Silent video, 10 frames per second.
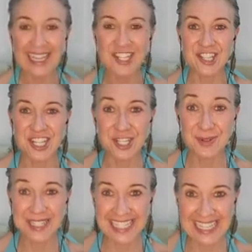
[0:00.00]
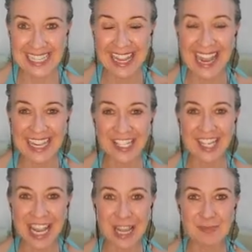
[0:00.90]

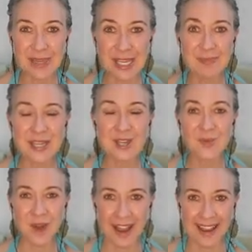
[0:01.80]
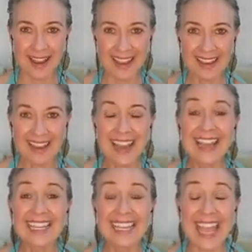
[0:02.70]

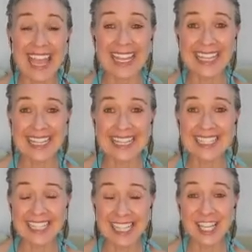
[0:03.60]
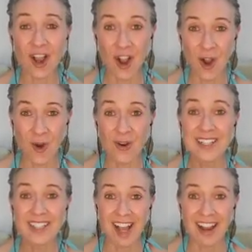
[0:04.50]

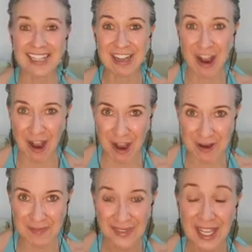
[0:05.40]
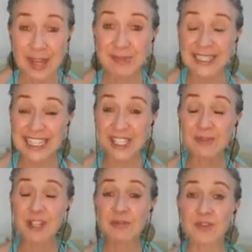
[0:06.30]
guthappyketo.com. Please
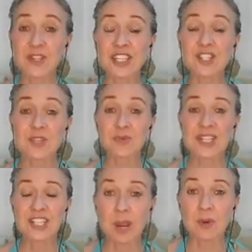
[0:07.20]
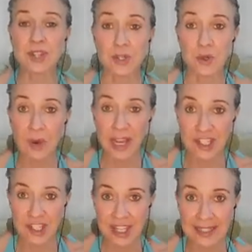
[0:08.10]
feel free to reach out with your
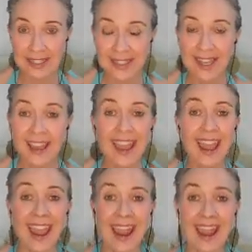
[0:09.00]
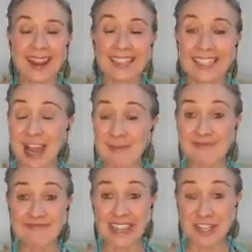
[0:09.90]
questions, and
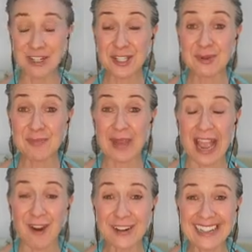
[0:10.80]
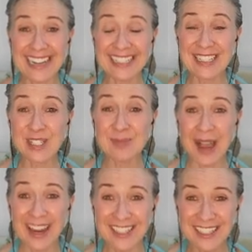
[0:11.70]
I'm here to empower and
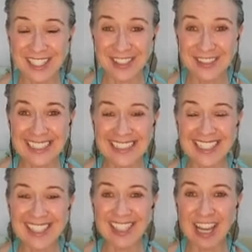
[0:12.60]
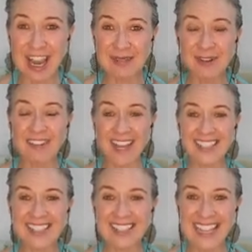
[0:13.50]
inspire you in this time of
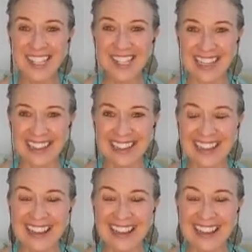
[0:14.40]
isolation.